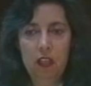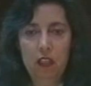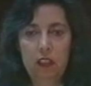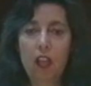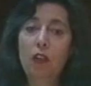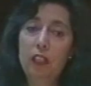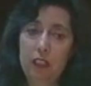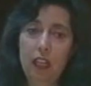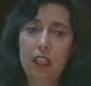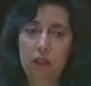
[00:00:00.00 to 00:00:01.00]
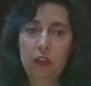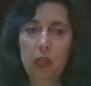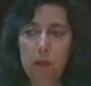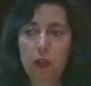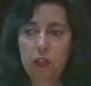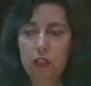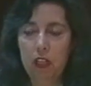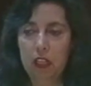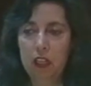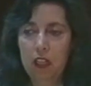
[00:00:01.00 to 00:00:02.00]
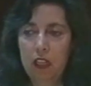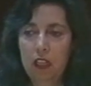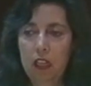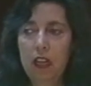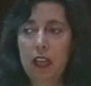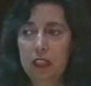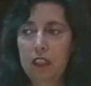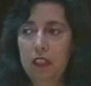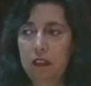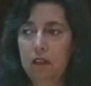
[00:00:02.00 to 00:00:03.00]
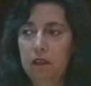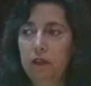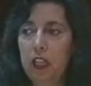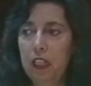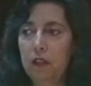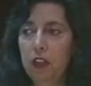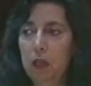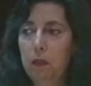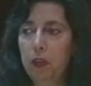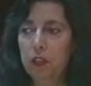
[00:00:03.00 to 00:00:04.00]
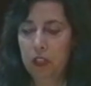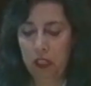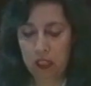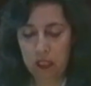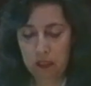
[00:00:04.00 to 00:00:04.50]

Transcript: They only take it very personally, and I did take it very personally.